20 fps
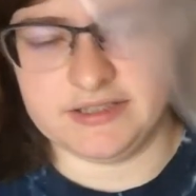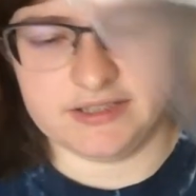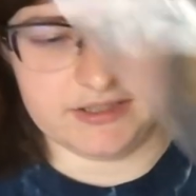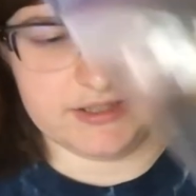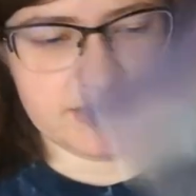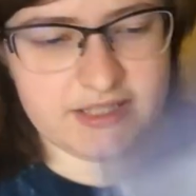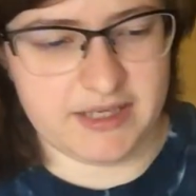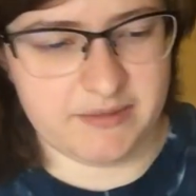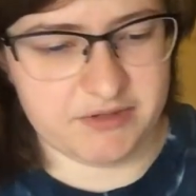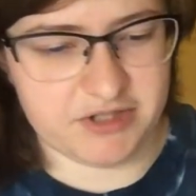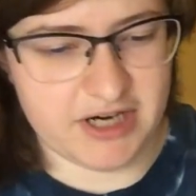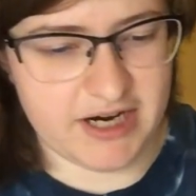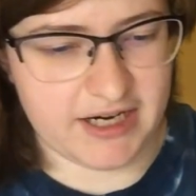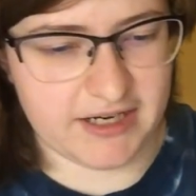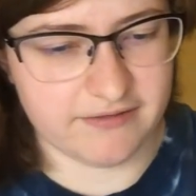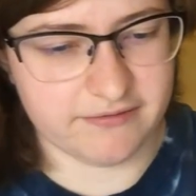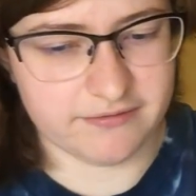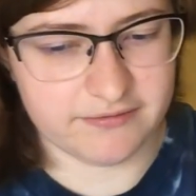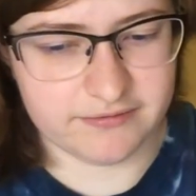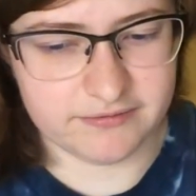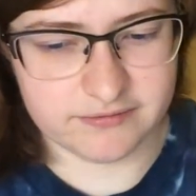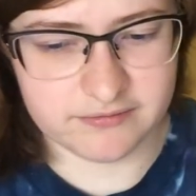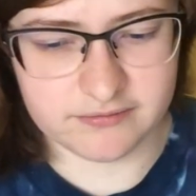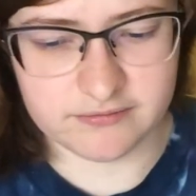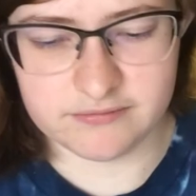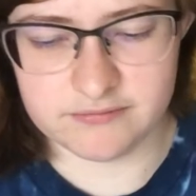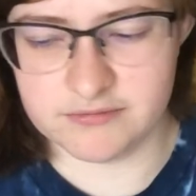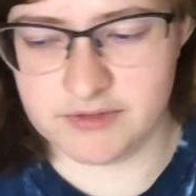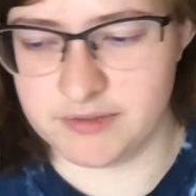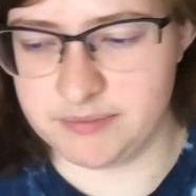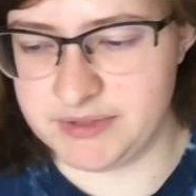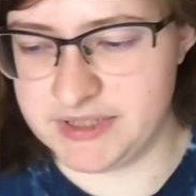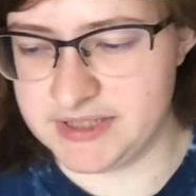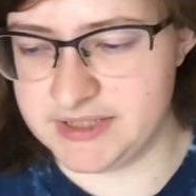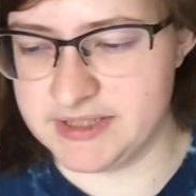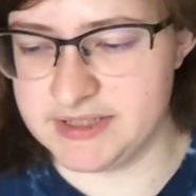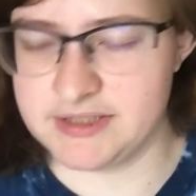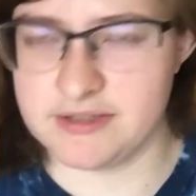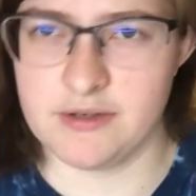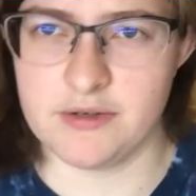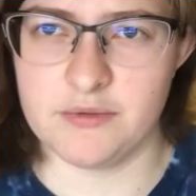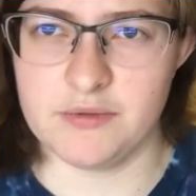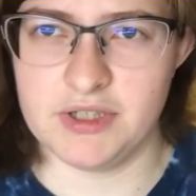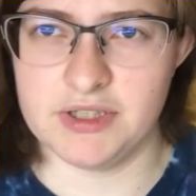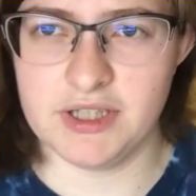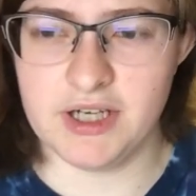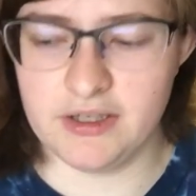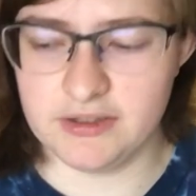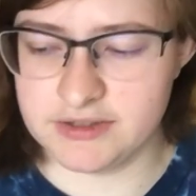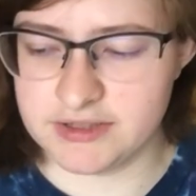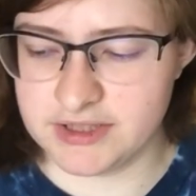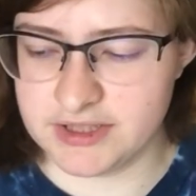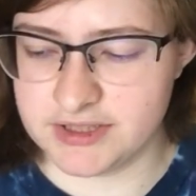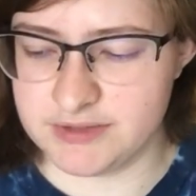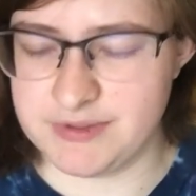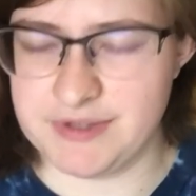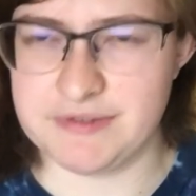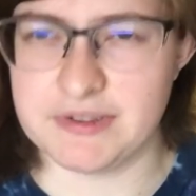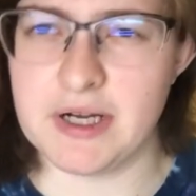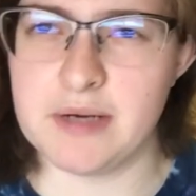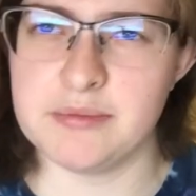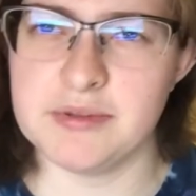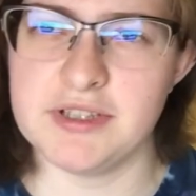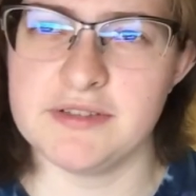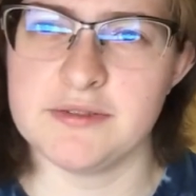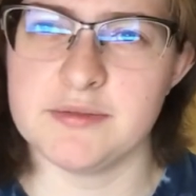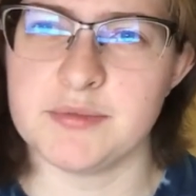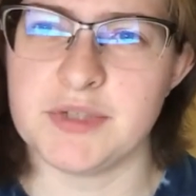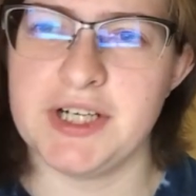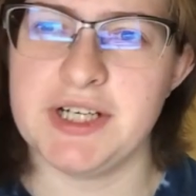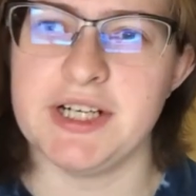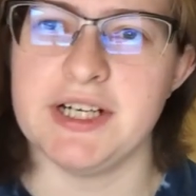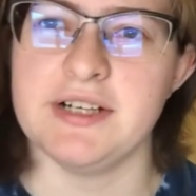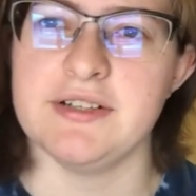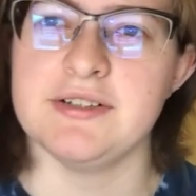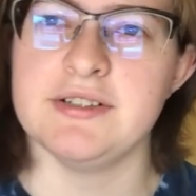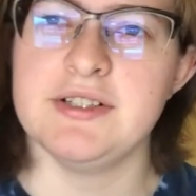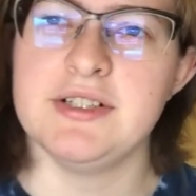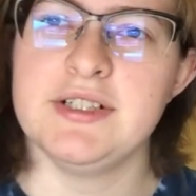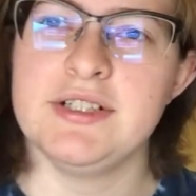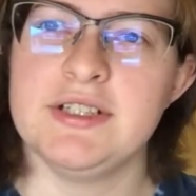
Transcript: Just to keep track of what pieces go to Walt Halter, because we have a couple of them right now.